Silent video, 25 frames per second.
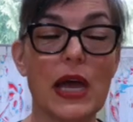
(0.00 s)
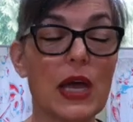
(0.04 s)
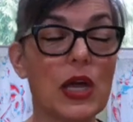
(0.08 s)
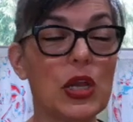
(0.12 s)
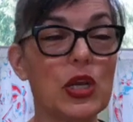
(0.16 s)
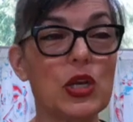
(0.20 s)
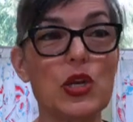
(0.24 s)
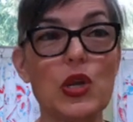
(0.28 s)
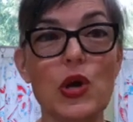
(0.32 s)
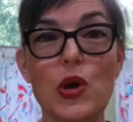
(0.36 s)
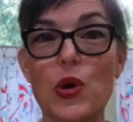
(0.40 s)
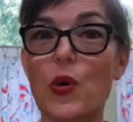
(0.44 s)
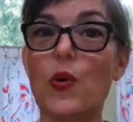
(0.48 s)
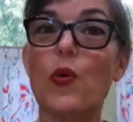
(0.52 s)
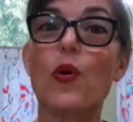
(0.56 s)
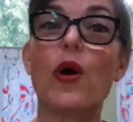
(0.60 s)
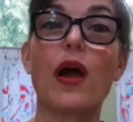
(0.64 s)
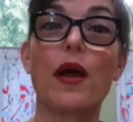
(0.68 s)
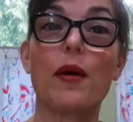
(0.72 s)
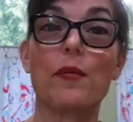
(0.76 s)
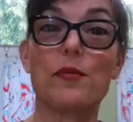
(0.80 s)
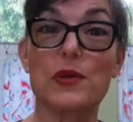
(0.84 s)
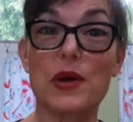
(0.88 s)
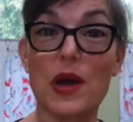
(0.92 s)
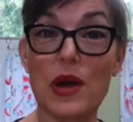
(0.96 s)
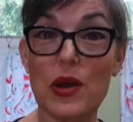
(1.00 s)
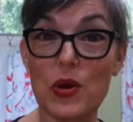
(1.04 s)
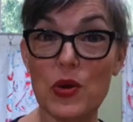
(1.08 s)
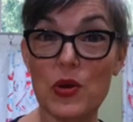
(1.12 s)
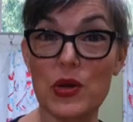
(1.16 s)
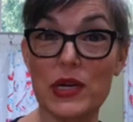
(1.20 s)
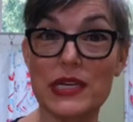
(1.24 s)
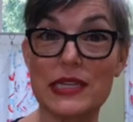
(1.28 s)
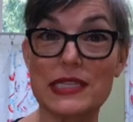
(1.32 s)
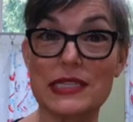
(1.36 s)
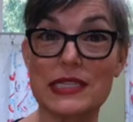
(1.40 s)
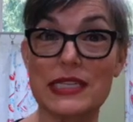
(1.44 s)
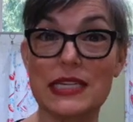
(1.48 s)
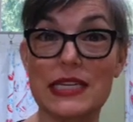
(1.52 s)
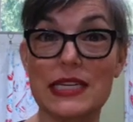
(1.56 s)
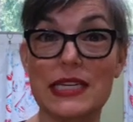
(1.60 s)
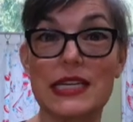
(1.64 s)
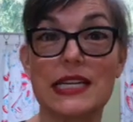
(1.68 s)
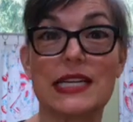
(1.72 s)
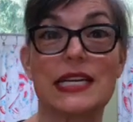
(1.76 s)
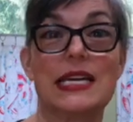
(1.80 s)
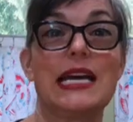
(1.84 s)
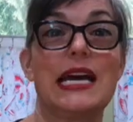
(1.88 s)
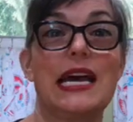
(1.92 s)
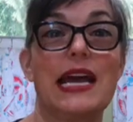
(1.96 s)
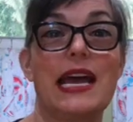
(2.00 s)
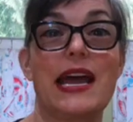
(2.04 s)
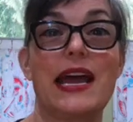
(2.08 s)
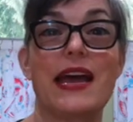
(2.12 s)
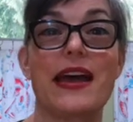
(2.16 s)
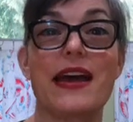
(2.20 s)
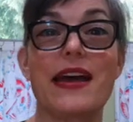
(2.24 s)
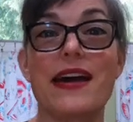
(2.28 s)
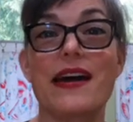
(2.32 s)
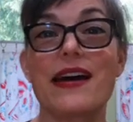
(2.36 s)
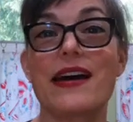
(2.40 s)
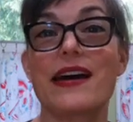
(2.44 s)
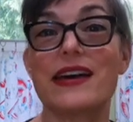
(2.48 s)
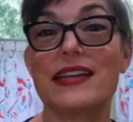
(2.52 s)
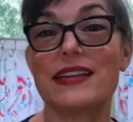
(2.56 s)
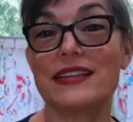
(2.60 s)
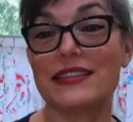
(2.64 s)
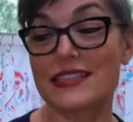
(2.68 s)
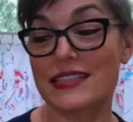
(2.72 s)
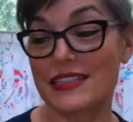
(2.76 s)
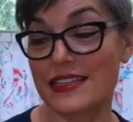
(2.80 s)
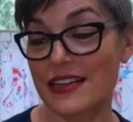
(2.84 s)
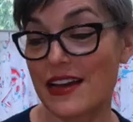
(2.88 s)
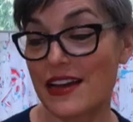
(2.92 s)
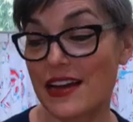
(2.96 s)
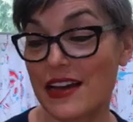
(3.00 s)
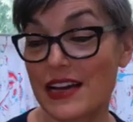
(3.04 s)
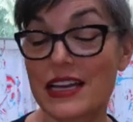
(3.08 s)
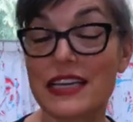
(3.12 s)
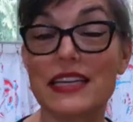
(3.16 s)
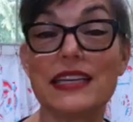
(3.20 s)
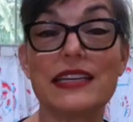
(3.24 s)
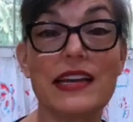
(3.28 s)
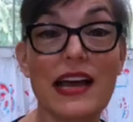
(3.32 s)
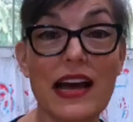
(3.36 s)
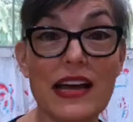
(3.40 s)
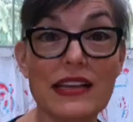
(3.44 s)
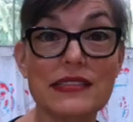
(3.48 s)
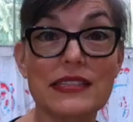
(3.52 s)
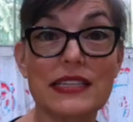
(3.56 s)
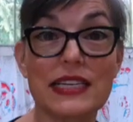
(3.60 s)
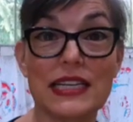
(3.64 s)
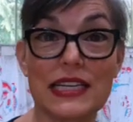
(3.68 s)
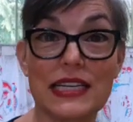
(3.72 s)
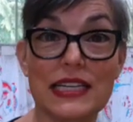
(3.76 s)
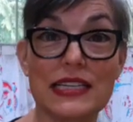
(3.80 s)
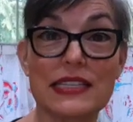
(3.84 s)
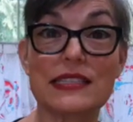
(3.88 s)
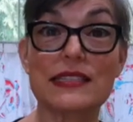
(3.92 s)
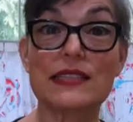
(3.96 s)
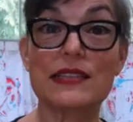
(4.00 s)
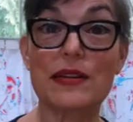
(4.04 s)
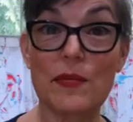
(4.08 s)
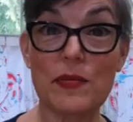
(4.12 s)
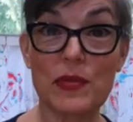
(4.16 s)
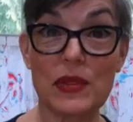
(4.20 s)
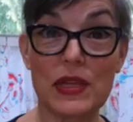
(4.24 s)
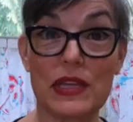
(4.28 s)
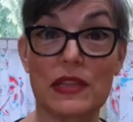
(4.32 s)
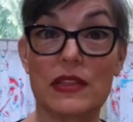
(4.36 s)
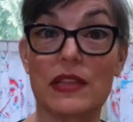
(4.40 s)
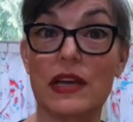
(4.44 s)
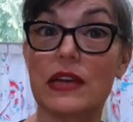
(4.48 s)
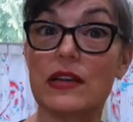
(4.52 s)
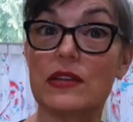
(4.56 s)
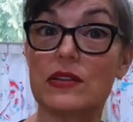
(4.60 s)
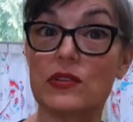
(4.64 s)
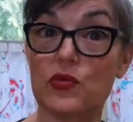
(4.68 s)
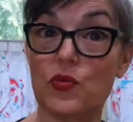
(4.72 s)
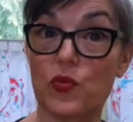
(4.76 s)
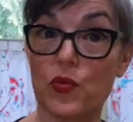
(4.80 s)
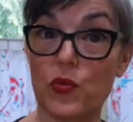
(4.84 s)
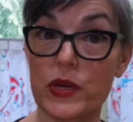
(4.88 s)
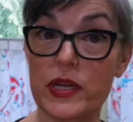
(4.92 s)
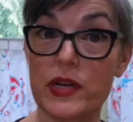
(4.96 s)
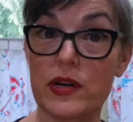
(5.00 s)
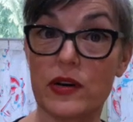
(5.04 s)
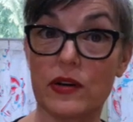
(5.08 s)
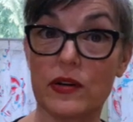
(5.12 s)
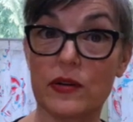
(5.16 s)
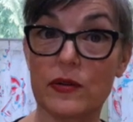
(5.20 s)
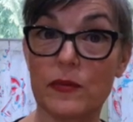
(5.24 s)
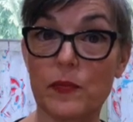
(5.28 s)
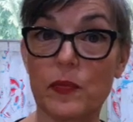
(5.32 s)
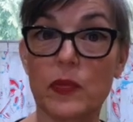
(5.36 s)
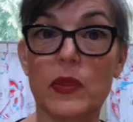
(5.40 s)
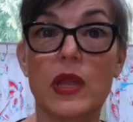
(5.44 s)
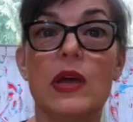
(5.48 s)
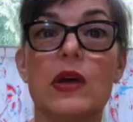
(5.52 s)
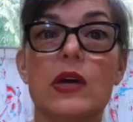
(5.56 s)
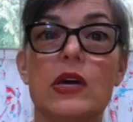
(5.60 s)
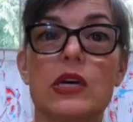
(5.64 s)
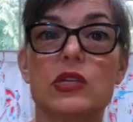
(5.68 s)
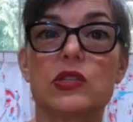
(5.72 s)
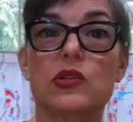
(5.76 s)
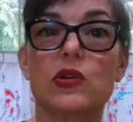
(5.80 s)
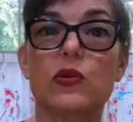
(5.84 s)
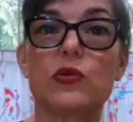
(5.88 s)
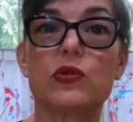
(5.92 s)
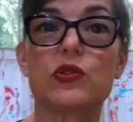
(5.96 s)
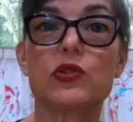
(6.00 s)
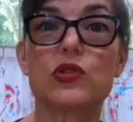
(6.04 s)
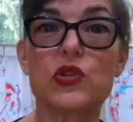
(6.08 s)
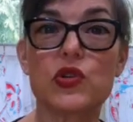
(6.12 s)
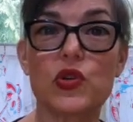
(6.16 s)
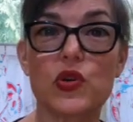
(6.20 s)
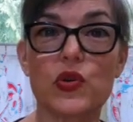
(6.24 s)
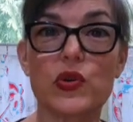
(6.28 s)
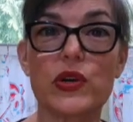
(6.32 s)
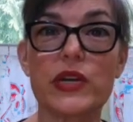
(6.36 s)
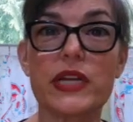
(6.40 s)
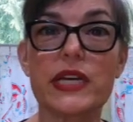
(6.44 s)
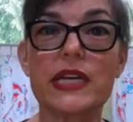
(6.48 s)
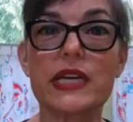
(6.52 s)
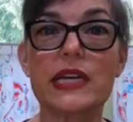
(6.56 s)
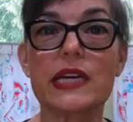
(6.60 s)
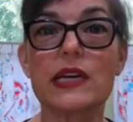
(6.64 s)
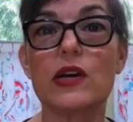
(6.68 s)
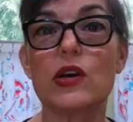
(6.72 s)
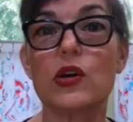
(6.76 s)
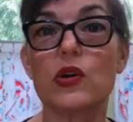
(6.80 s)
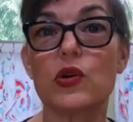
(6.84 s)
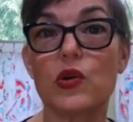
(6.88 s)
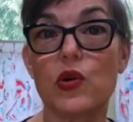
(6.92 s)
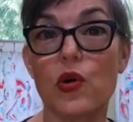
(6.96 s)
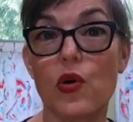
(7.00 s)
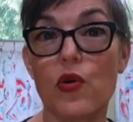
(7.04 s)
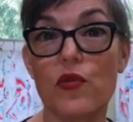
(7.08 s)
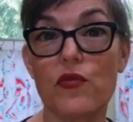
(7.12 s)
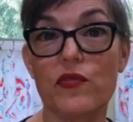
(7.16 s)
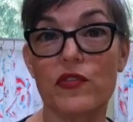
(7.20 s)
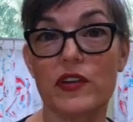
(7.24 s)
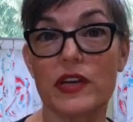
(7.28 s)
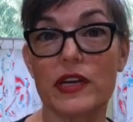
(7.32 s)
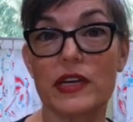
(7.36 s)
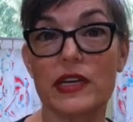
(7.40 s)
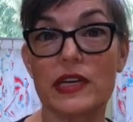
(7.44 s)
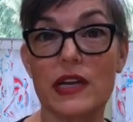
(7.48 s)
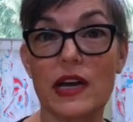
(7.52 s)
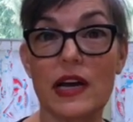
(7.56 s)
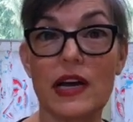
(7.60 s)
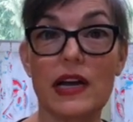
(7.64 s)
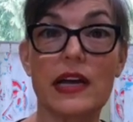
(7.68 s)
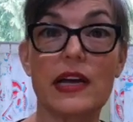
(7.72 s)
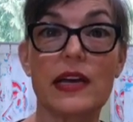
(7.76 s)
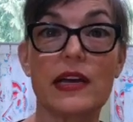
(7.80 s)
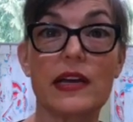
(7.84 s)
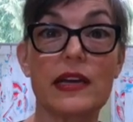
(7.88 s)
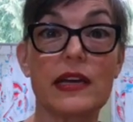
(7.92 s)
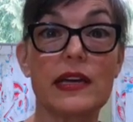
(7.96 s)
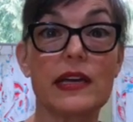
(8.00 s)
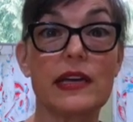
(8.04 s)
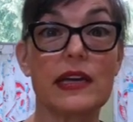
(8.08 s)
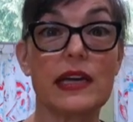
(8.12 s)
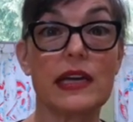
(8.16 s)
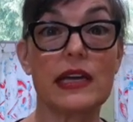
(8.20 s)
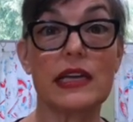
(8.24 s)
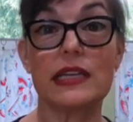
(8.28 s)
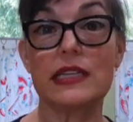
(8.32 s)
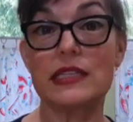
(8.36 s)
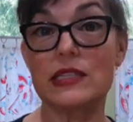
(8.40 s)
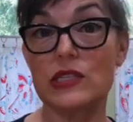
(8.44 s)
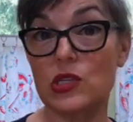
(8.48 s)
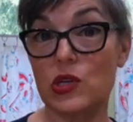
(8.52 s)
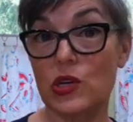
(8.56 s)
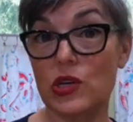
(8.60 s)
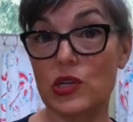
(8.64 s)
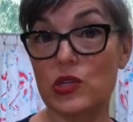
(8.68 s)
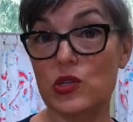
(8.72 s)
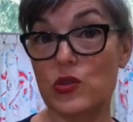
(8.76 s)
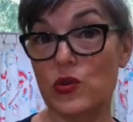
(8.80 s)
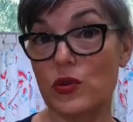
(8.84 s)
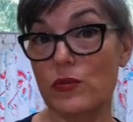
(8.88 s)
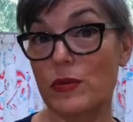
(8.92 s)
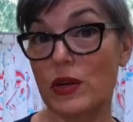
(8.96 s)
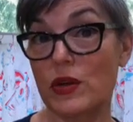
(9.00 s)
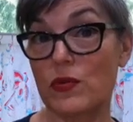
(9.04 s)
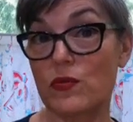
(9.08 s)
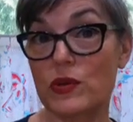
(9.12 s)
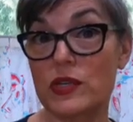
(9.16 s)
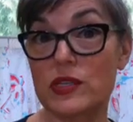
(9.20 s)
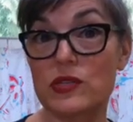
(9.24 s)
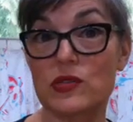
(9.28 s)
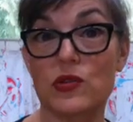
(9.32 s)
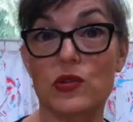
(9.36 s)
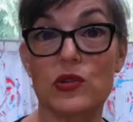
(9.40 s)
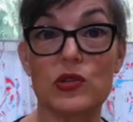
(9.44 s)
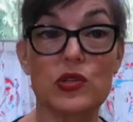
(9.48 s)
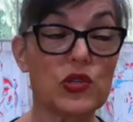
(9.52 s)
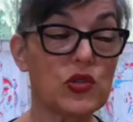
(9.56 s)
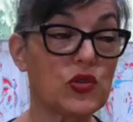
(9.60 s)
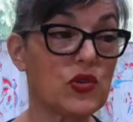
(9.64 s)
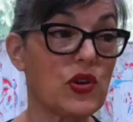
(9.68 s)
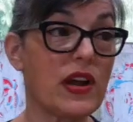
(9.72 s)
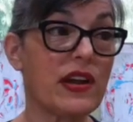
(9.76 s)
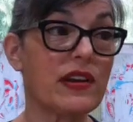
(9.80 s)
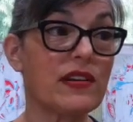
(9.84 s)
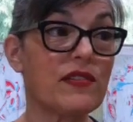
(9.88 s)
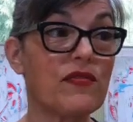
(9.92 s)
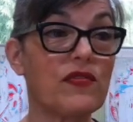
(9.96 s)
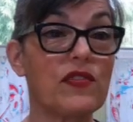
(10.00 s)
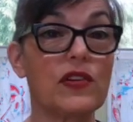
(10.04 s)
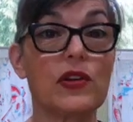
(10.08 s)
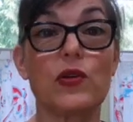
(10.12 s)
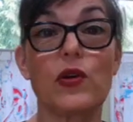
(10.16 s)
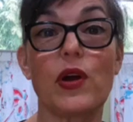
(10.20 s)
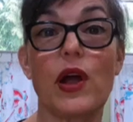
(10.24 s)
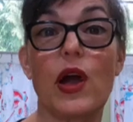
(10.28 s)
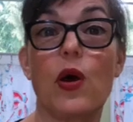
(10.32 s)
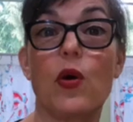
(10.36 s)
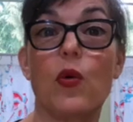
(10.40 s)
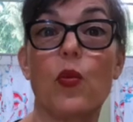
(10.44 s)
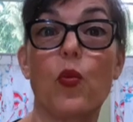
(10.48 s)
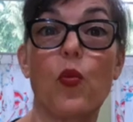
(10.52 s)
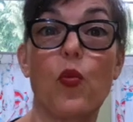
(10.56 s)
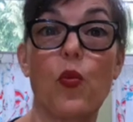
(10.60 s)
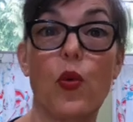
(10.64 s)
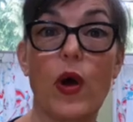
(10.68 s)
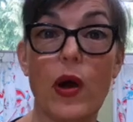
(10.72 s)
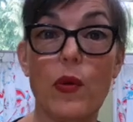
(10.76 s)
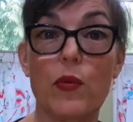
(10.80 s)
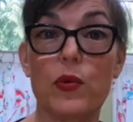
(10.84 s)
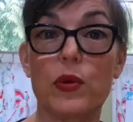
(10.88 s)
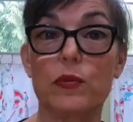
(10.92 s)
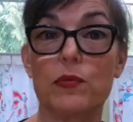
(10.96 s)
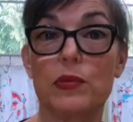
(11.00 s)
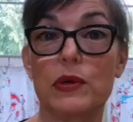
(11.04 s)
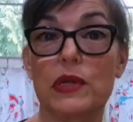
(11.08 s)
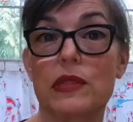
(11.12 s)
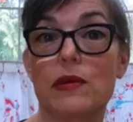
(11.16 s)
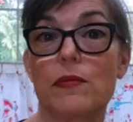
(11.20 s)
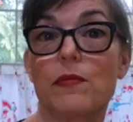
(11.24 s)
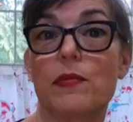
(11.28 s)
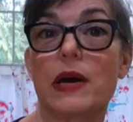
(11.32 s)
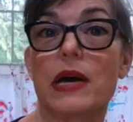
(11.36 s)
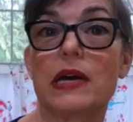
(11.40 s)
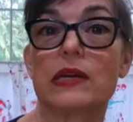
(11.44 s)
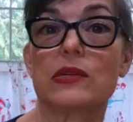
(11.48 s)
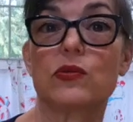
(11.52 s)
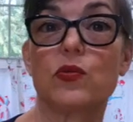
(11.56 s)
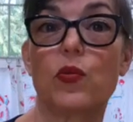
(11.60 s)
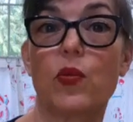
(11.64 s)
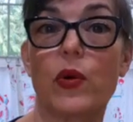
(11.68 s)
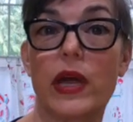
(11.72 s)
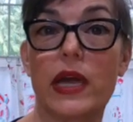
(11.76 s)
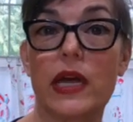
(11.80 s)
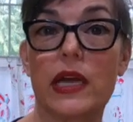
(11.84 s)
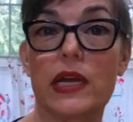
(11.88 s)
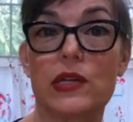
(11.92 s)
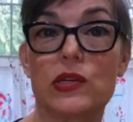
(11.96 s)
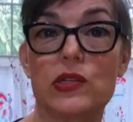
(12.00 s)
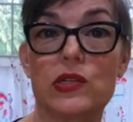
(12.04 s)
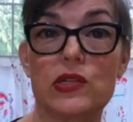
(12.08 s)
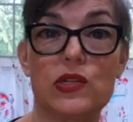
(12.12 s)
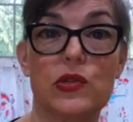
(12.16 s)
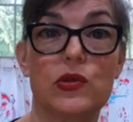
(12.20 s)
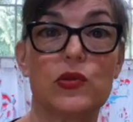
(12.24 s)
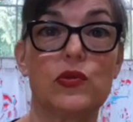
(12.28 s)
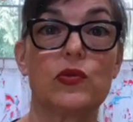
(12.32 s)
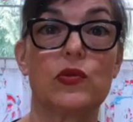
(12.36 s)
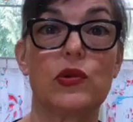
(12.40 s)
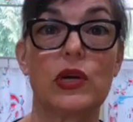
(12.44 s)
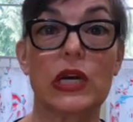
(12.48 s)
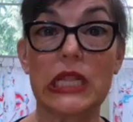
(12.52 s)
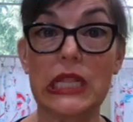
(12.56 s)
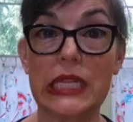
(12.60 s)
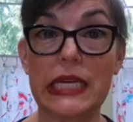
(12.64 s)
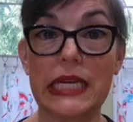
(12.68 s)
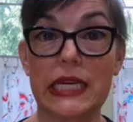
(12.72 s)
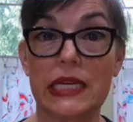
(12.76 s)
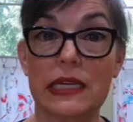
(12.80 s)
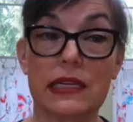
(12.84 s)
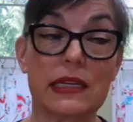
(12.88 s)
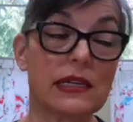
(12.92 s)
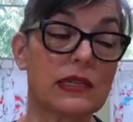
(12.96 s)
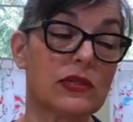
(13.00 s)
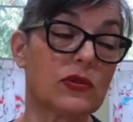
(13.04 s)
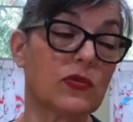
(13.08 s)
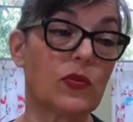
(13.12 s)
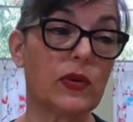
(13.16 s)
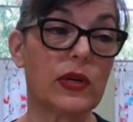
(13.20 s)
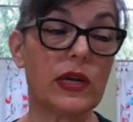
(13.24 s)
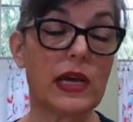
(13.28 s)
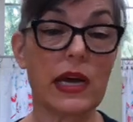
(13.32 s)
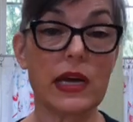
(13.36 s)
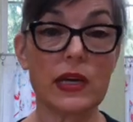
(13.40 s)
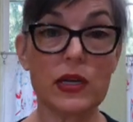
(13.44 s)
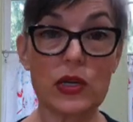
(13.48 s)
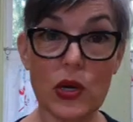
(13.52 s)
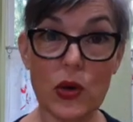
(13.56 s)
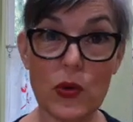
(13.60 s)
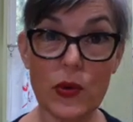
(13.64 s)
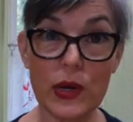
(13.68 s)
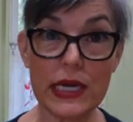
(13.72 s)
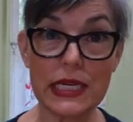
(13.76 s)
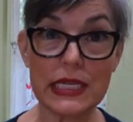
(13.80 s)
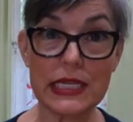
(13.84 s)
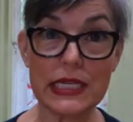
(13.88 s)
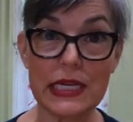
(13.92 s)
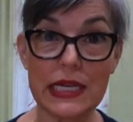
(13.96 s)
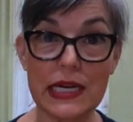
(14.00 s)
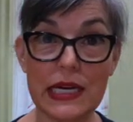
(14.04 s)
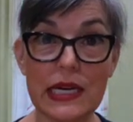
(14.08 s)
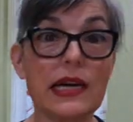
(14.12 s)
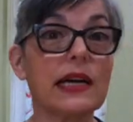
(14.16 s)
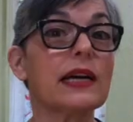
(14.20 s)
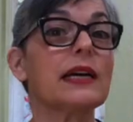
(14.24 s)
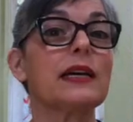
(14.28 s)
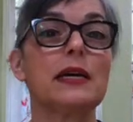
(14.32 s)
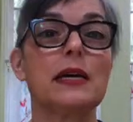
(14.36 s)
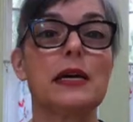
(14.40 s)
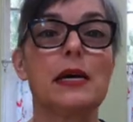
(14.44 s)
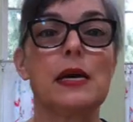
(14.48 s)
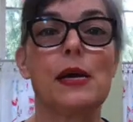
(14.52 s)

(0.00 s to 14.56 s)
No, I'm not crazy. And yes, it is something that is real. So during COVID, I started doing my research trying to figure out what would be the best way to clean, because we had no idea.